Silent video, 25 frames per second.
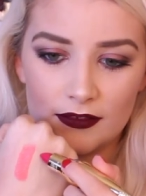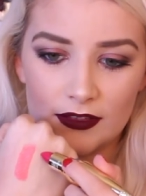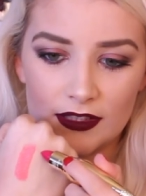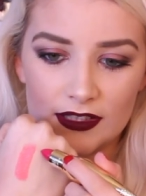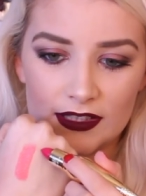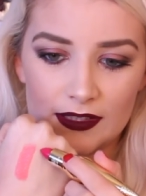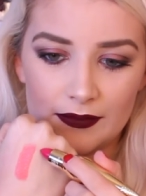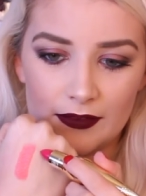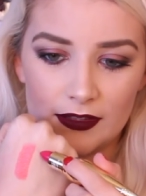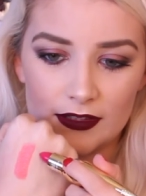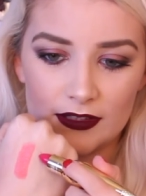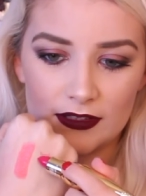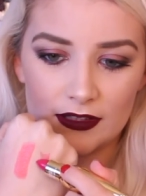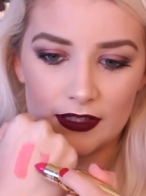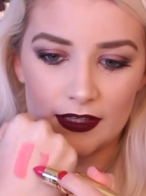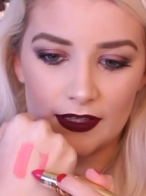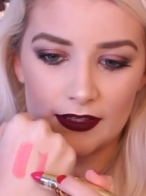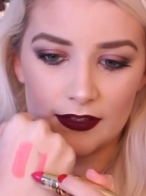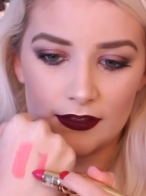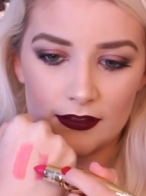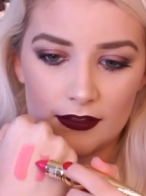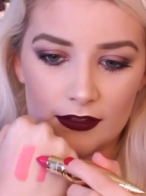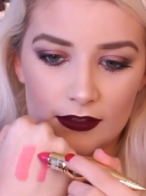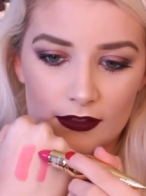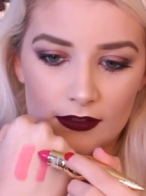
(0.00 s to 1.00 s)
Let's see what it's
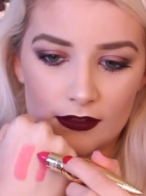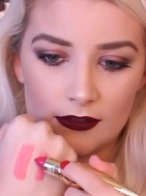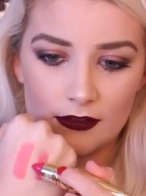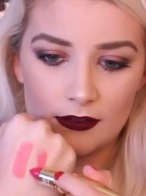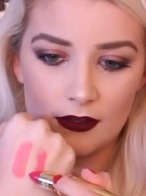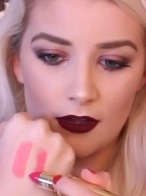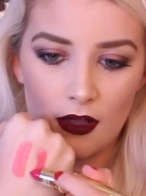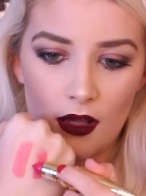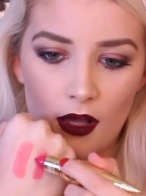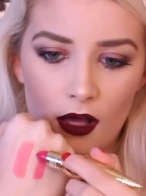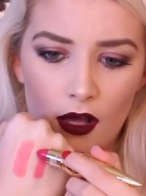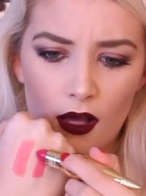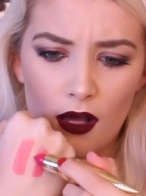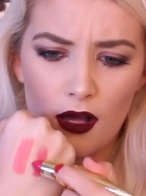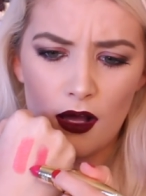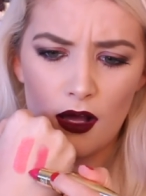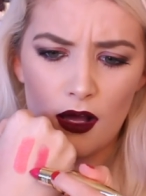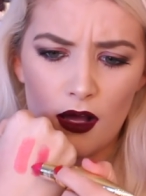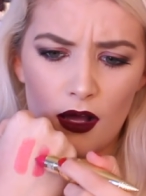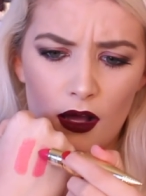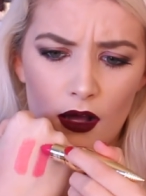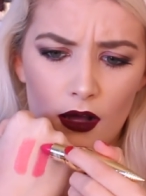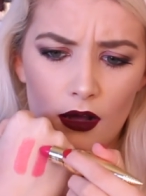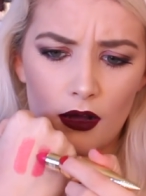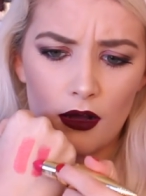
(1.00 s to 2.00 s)
like.
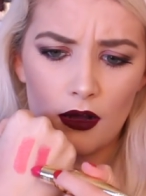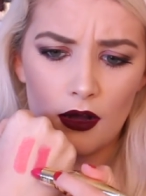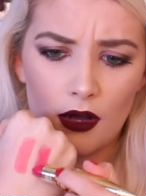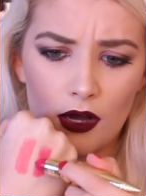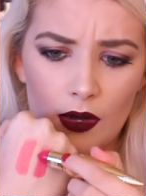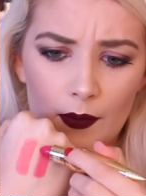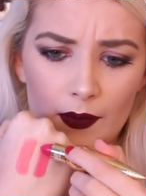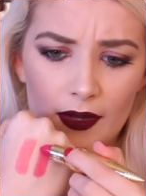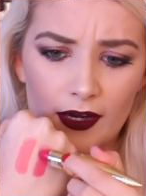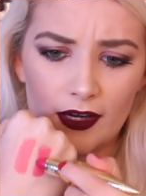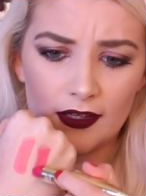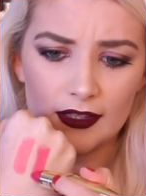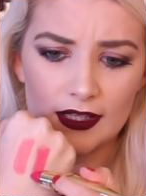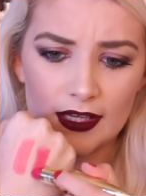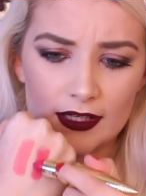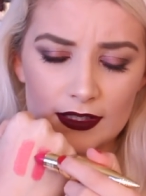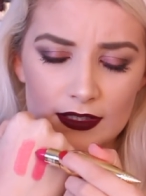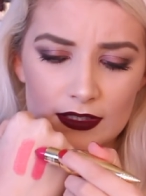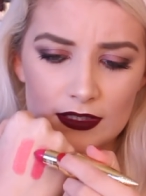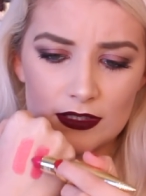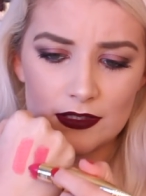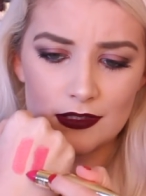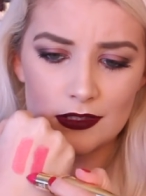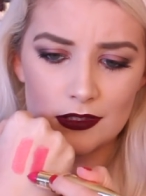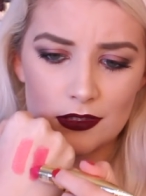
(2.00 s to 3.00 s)
Oh my god, that
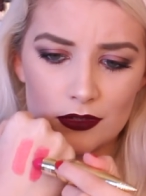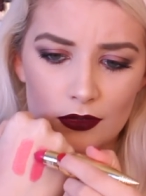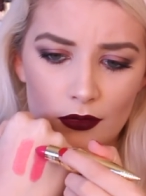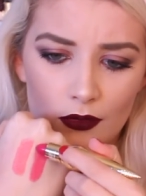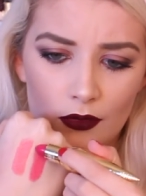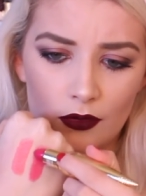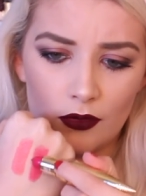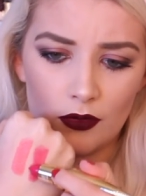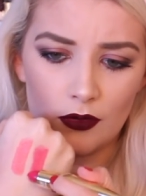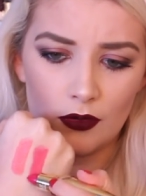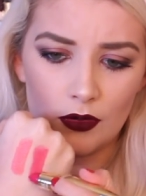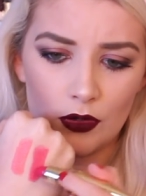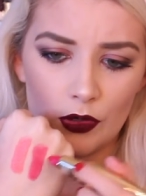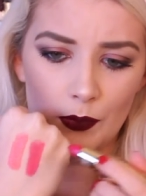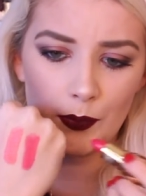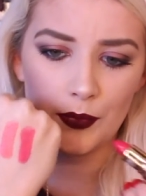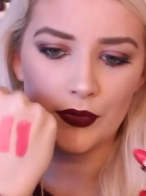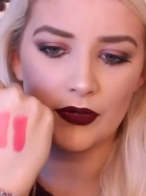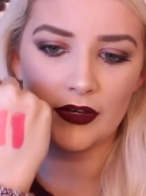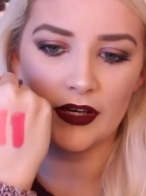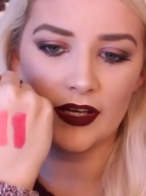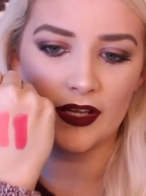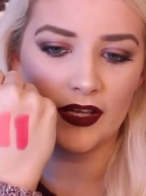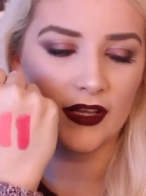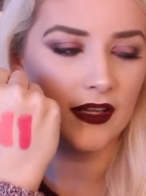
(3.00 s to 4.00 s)
is so
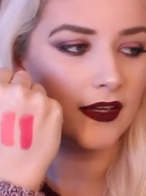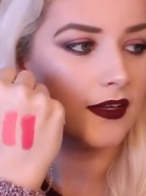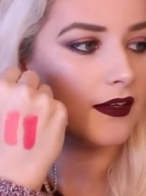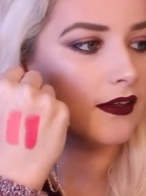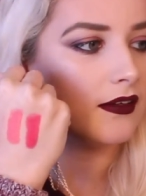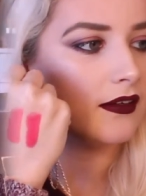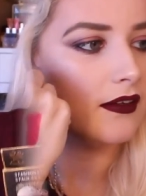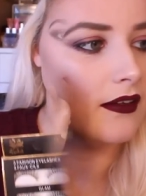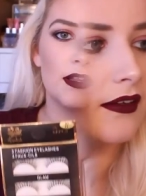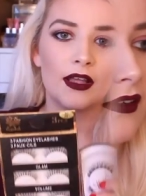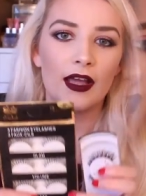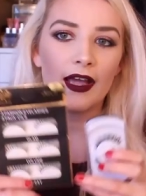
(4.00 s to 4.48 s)
pretty.